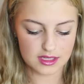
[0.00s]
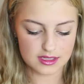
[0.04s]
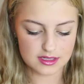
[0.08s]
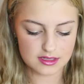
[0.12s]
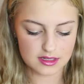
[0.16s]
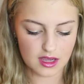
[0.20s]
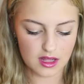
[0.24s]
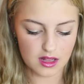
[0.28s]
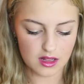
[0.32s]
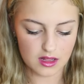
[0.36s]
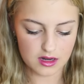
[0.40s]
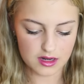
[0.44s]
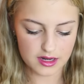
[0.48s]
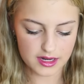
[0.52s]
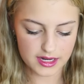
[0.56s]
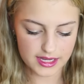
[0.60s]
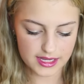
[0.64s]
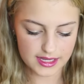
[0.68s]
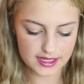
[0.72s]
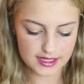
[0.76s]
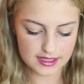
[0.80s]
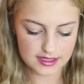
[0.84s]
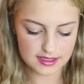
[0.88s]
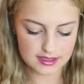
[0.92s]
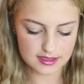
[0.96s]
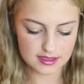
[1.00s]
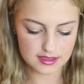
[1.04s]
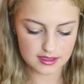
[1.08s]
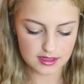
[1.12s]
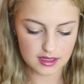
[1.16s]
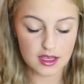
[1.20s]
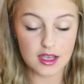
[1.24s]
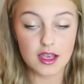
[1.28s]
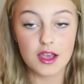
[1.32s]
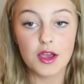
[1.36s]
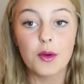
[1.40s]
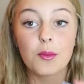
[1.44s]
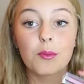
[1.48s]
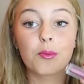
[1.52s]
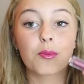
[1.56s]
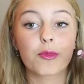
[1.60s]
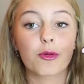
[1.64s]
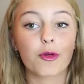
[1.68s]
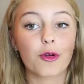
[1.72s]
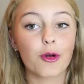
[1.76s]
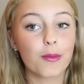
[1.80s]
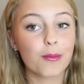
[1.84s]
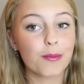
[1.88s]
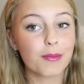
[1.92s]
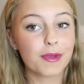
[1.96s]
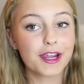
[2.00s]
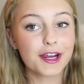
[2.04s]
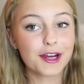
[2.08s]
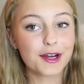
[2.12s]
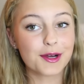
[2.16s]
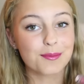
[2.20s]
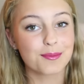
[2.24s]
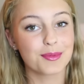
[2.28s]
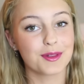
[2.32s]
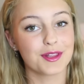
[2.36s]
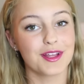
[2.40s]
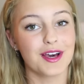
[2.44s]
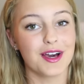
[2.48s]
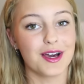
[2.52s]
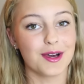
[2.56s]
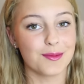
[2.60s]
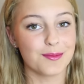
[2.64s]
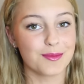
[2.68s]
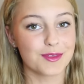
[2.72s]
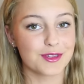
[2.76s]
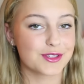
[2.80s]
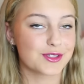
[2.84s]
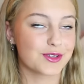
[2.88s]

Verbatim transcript: This color is Premier Plum.